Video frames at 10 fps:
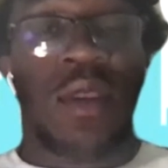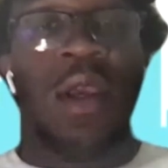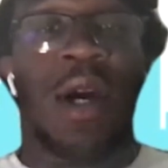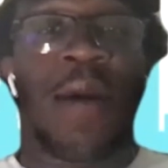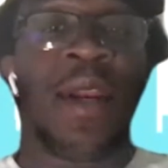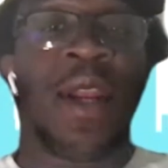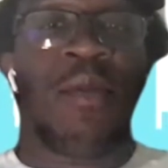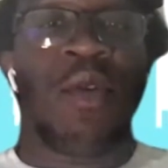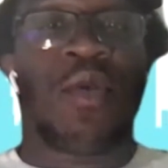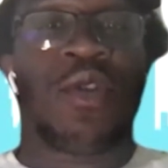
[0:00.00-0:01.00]
coming up,
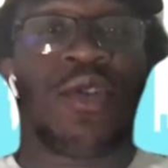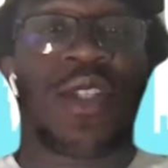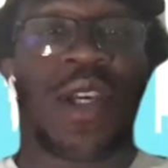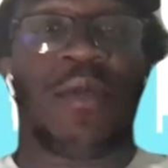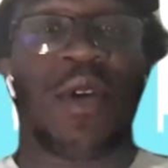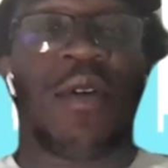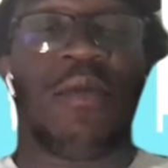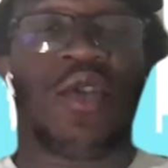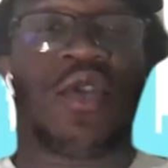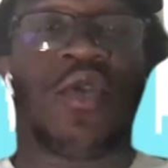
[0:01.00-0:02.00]
who would you say were your
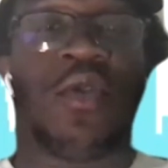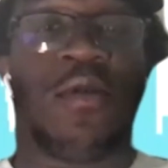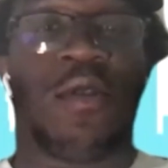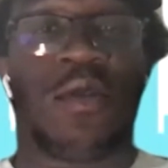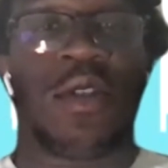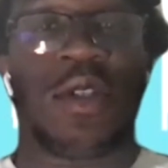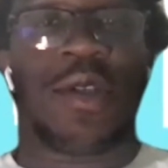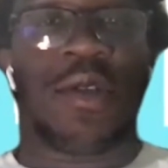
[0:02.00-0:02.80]
musical influences?